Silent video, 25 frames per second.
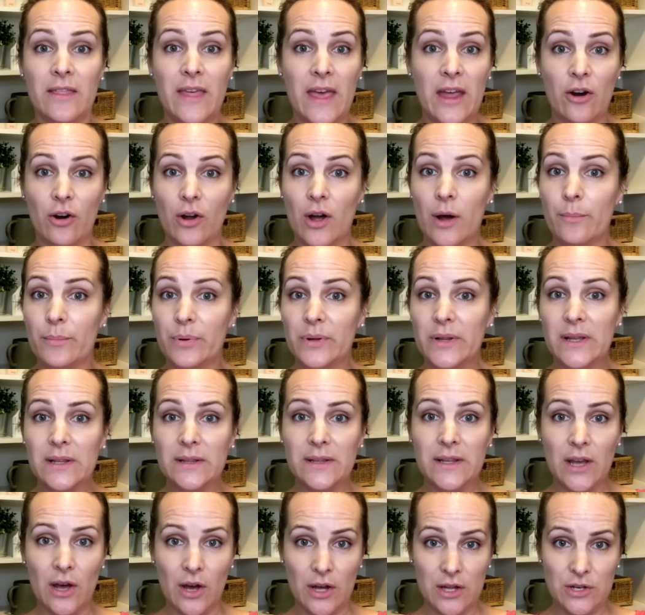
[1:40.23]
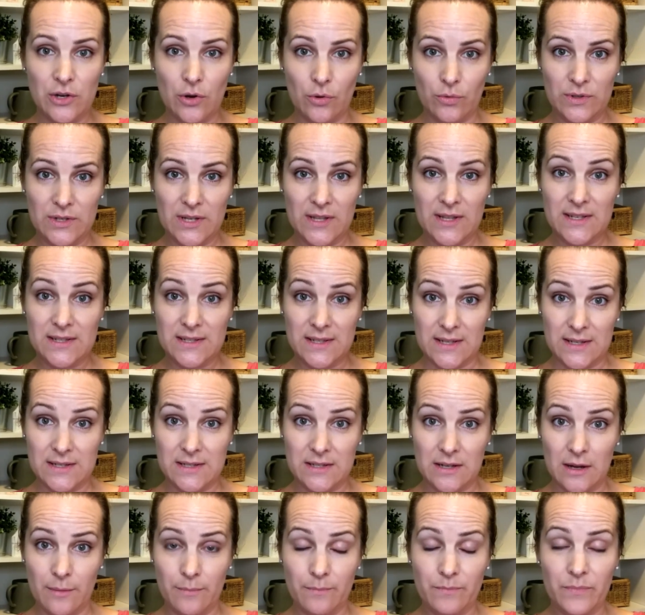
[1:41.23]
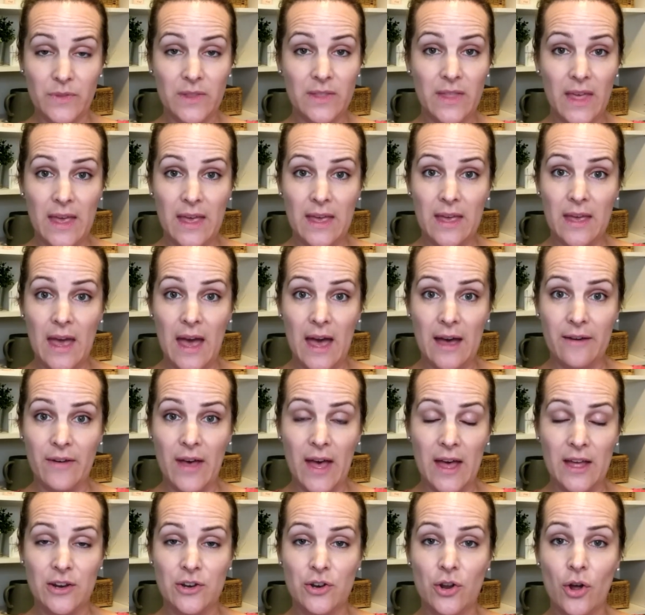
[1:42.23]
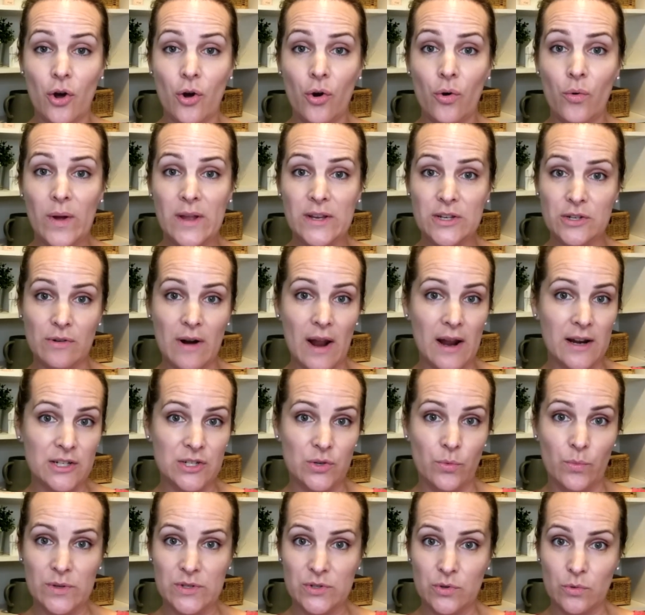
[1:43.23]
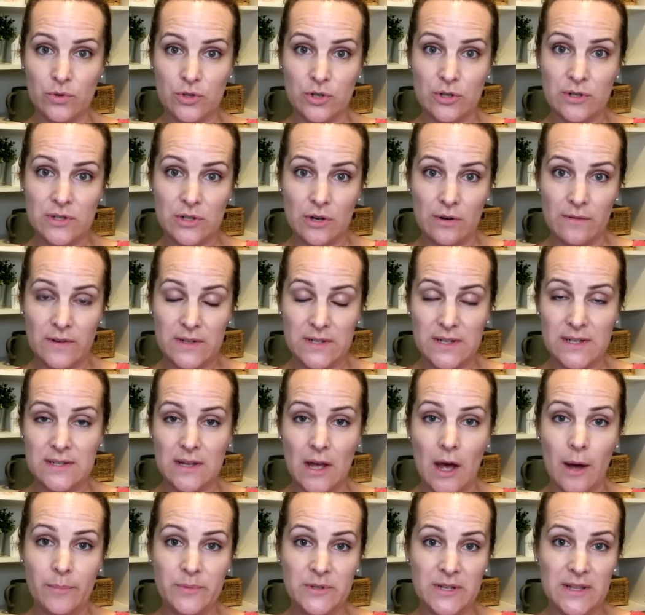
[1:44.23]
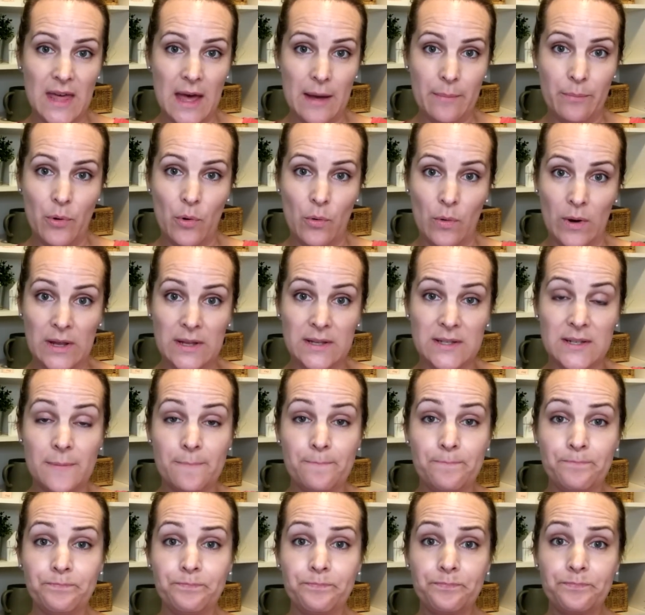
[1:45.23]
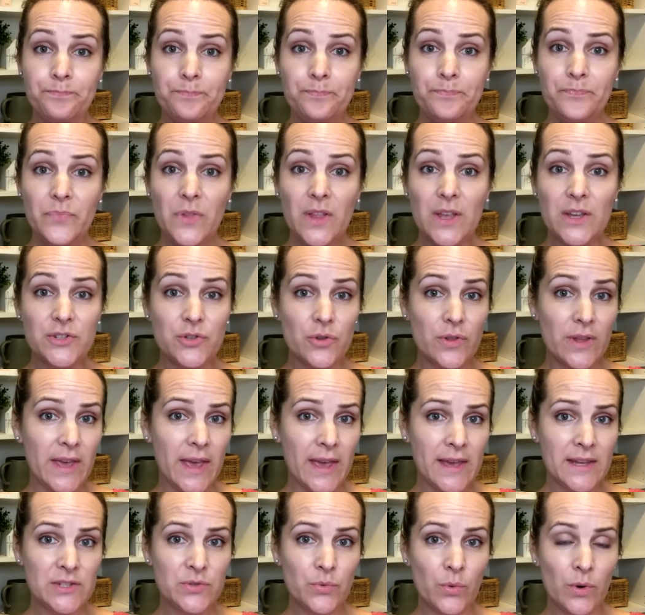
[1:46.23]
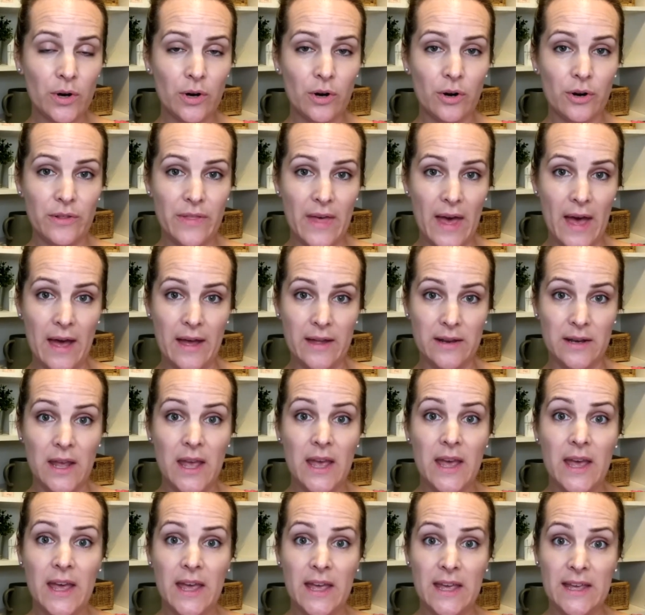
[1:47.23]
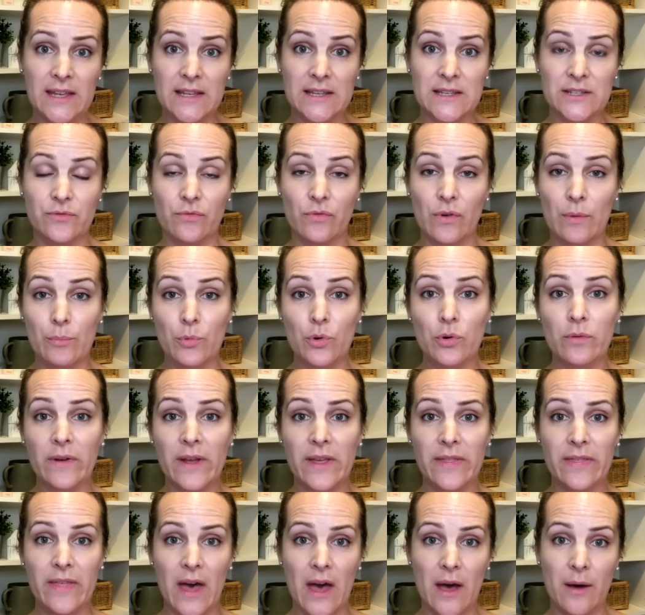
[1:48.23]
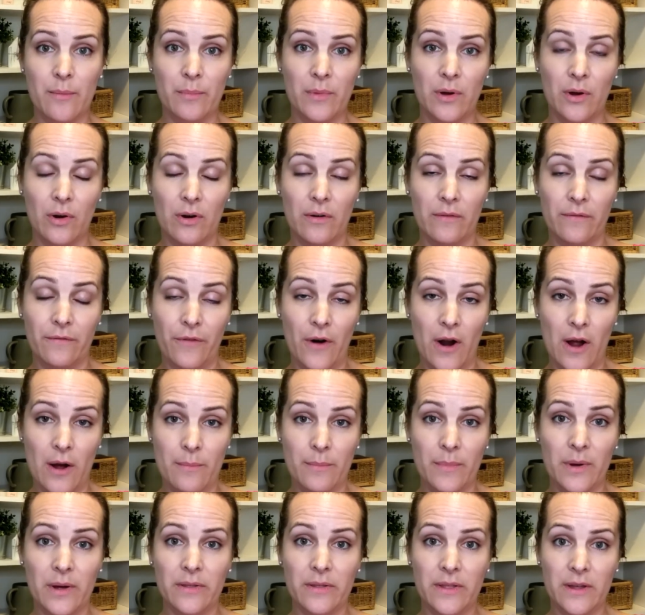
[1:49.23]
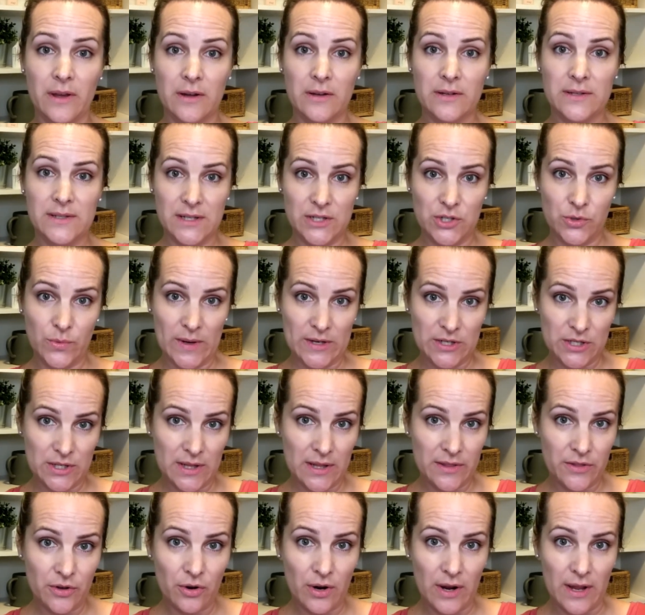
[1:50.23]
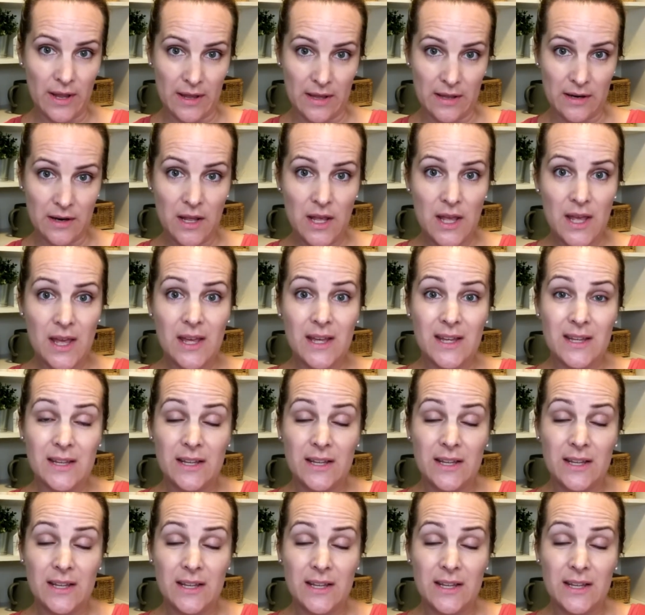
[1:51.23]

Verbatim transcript: they are completely unknown to the system. They have had no interaction with social services up to that point. So the caseworker that is removing them from the situation that they're in